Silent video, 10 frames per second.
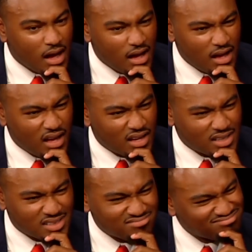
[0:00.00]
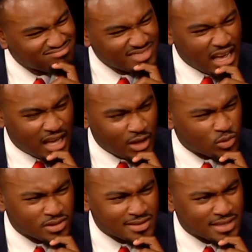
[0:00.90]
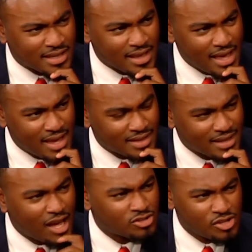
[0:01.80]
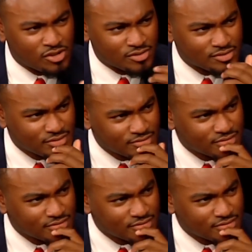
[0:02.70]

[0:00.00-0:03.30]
Uh, I wouldn't say that. How so?